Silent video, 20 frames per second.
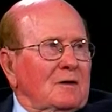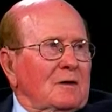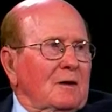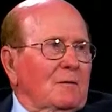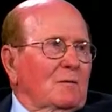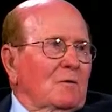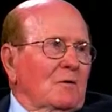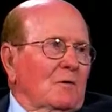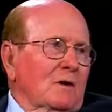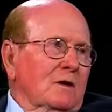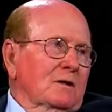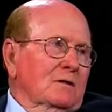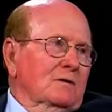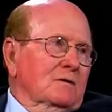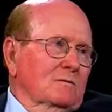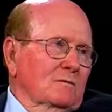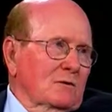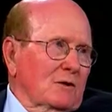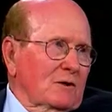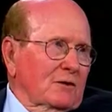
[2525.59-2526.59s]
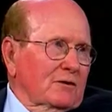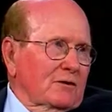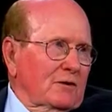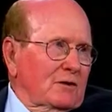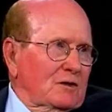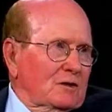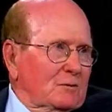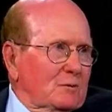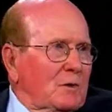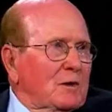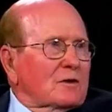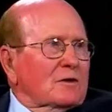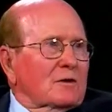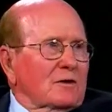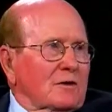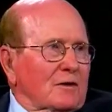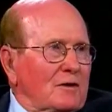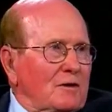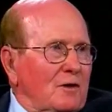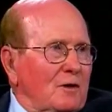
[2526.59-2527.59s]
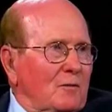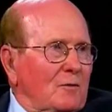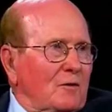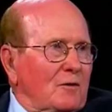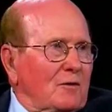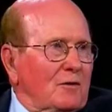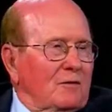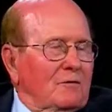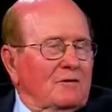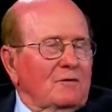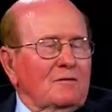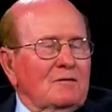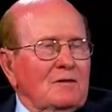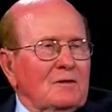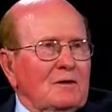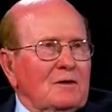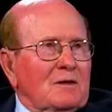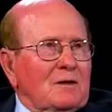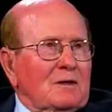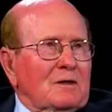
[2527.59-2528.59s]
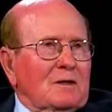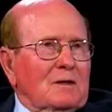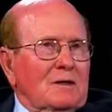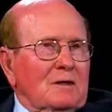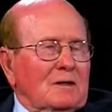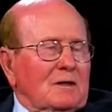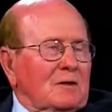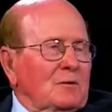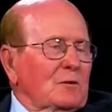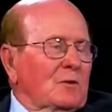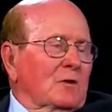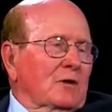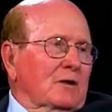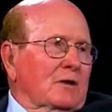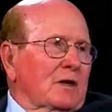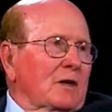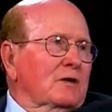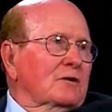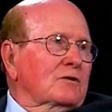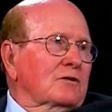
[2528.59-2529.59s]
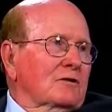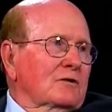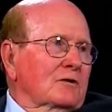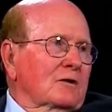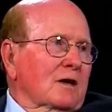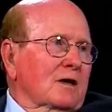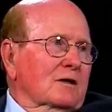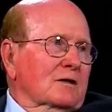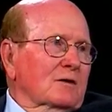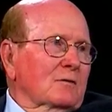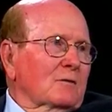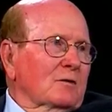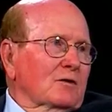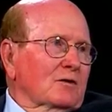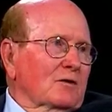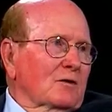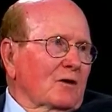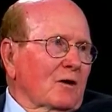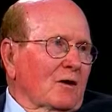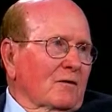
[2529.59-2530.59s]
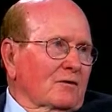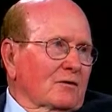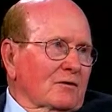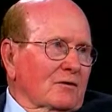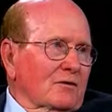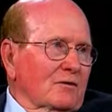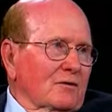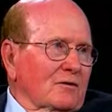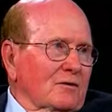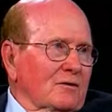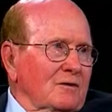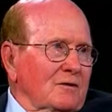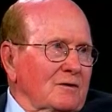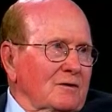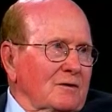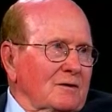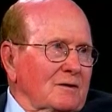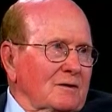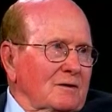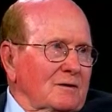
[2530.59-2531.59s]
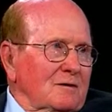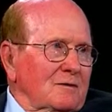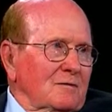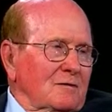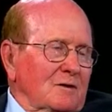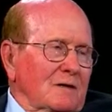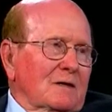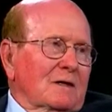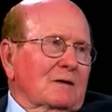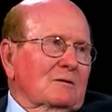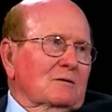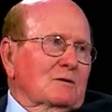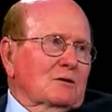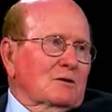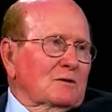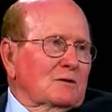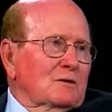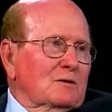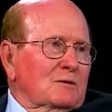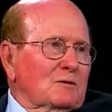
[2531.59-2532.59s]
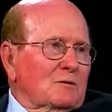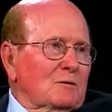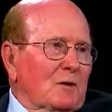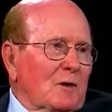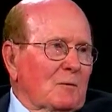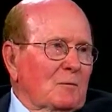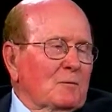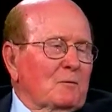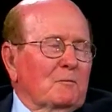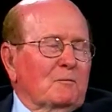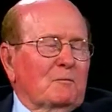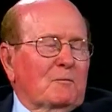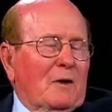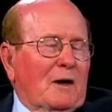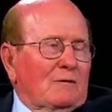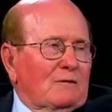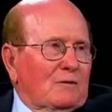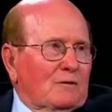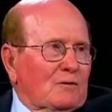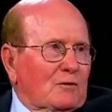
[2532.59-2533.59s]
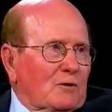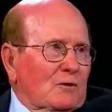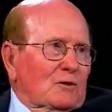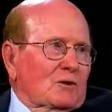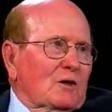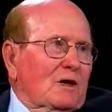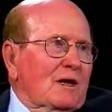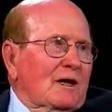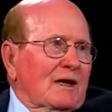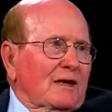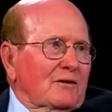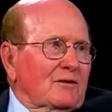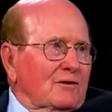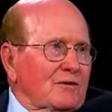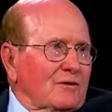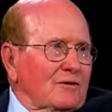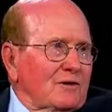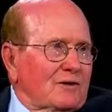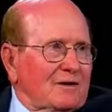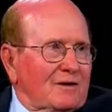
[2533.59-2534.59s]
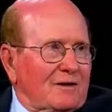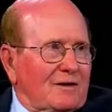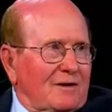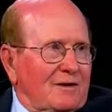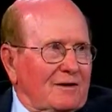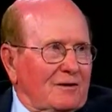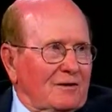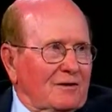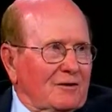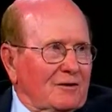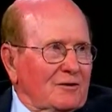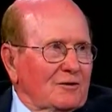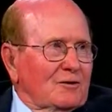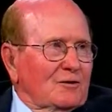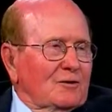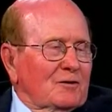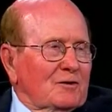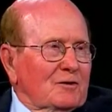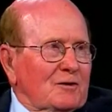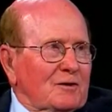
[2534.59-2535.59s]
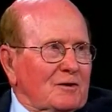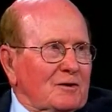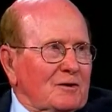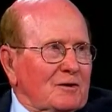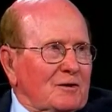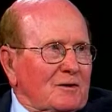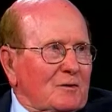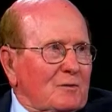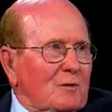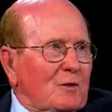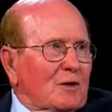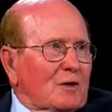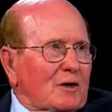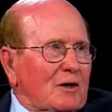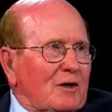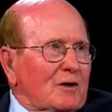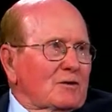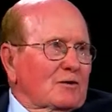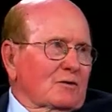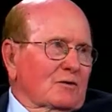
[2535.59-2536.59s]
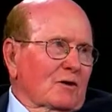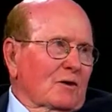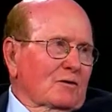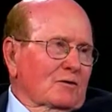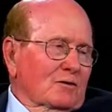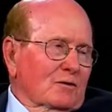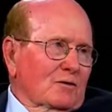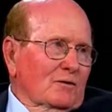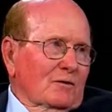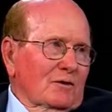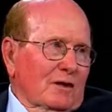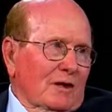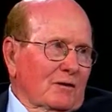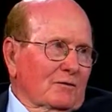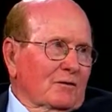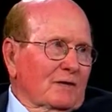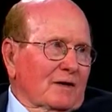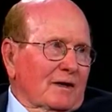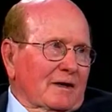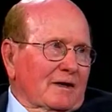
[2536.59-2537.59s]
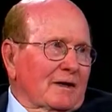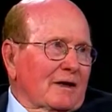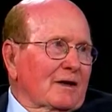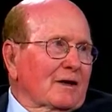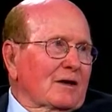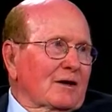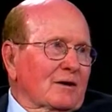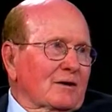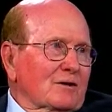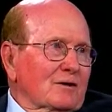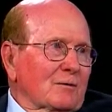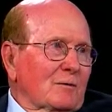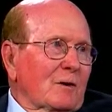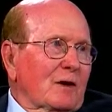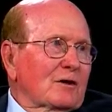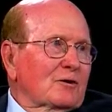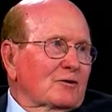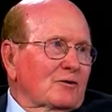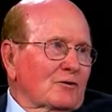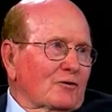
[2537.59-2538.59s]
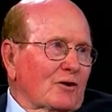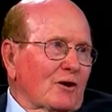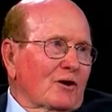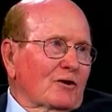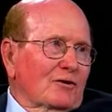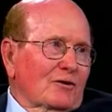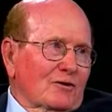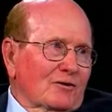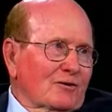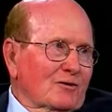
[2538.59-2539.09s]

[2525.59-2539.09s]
MOS, a military specialty number of communications non-commissioned officer. Well, I was a, a private first class, and uh, communications officer of the outfit I got in as a master sergeant.